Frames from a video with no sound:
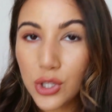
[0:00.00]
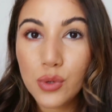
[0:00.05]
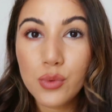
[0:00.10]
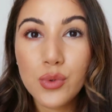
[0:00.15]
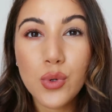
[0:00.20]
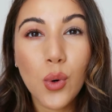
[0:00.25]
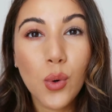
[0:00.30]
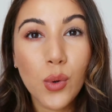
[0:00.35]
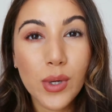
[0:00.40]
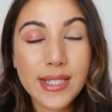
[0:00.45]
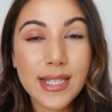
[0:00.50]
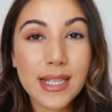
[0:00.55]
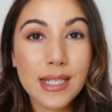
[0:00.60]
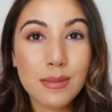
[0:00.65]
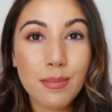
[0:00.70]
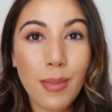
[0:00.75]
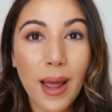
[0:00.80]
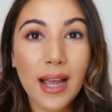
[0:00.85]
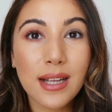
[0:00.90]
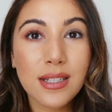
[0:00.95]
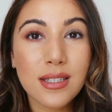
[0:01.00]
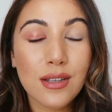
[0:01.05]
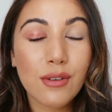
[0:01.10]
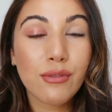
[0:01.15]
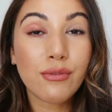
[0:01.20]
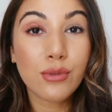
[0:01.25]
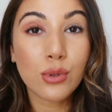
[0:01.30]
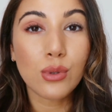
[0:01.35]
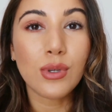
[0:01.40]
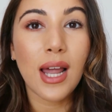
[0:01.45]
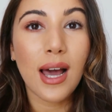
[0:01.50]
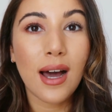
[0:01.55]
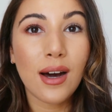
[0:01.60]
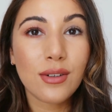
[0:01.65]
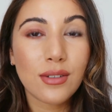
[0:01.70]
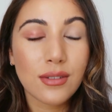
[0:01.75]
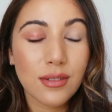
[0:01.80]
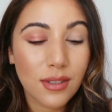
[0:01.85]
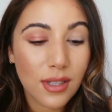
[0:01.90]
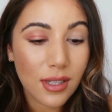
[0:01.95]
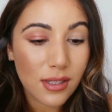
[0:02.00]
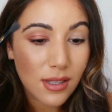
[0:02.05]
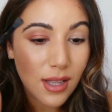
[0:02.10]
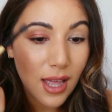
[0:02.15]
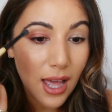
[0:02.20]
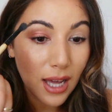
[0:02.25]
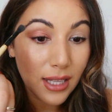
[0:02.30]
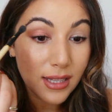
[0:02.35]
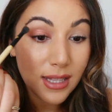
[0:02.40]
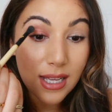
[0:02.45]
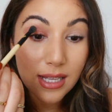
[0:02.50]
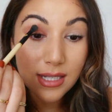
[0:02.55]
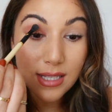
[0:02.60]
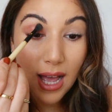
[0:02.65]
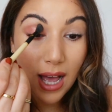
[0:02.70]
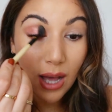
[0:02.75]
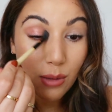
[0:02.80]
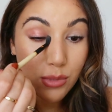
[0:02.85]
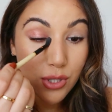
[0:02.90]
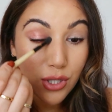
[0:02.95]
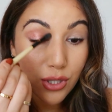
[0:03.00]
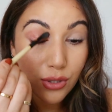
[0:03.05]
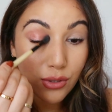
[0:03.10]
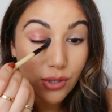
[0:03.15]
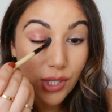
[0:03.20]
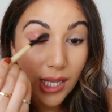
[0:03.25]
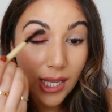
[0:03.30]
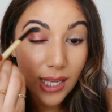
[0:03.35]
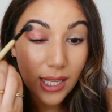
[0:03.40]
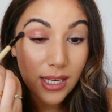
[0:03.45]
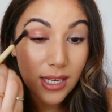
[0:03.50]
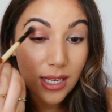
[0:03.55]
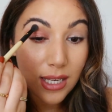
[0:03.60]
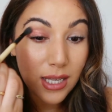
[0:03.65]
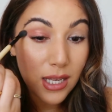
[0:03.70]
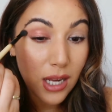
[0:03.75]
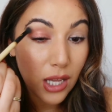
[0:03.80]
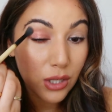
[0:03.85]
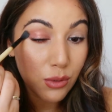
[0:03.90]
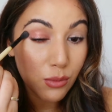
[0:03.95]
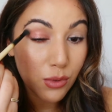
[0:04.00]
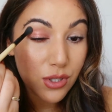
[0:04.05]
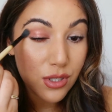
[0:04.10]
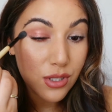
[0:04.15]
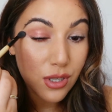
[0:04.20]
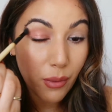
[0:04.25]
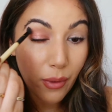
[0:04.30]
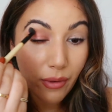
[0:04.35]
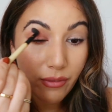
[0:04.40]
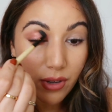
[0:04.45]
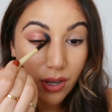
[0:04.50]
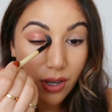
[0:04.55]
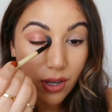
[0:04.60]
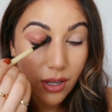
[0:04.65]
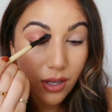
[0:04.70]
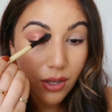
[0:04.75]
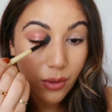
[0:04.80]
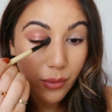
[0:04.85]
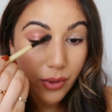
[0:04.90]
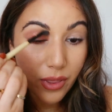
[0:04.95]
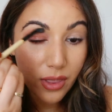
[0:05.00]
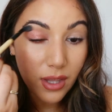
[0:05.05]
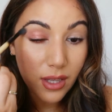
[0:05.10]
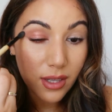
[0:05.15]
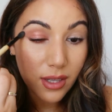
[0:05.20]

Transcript: You would always expect fallout, and there's absolutely none whatsoever with